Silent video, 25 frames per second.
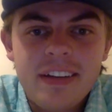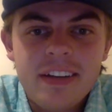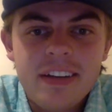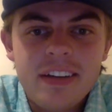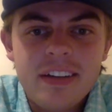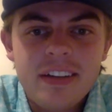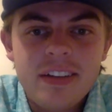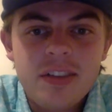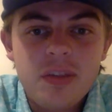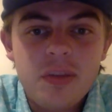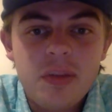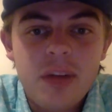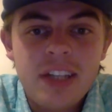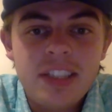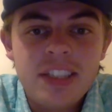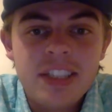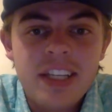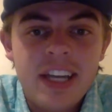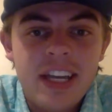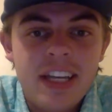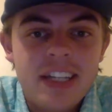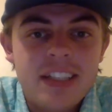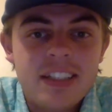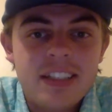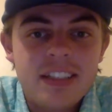consumer
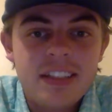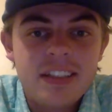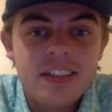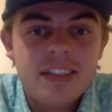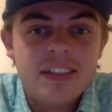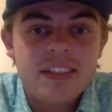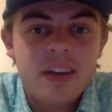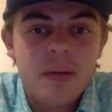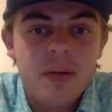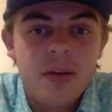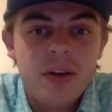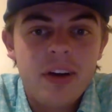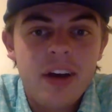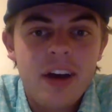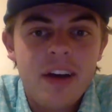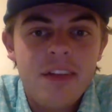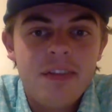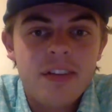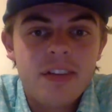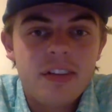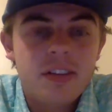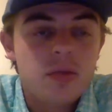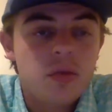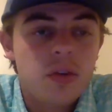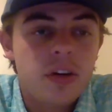education to this
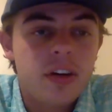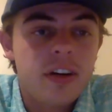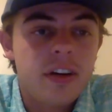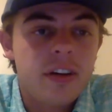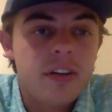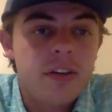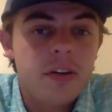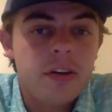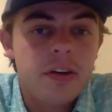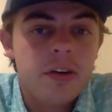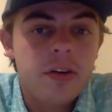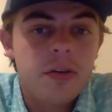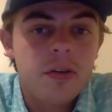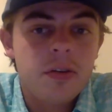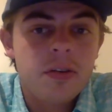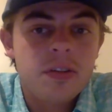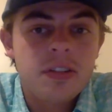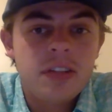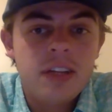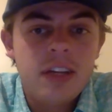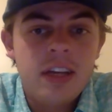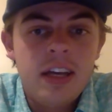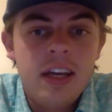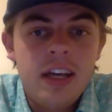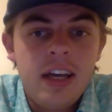demographic, the 20 to 30-year-olds,
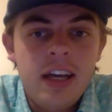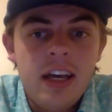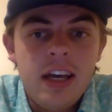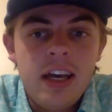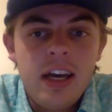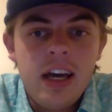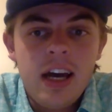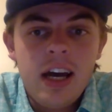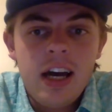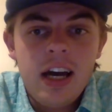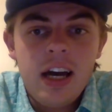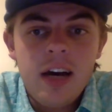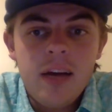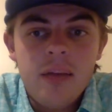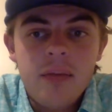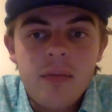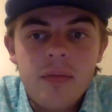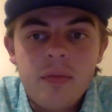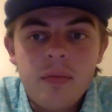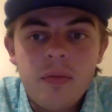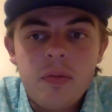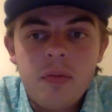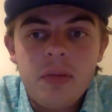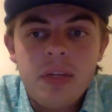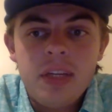
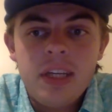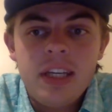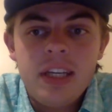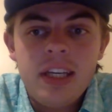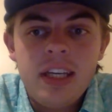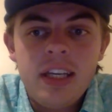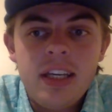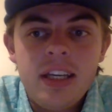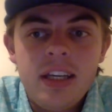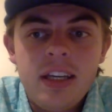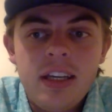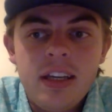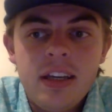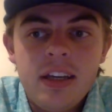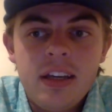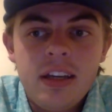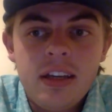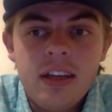would be key.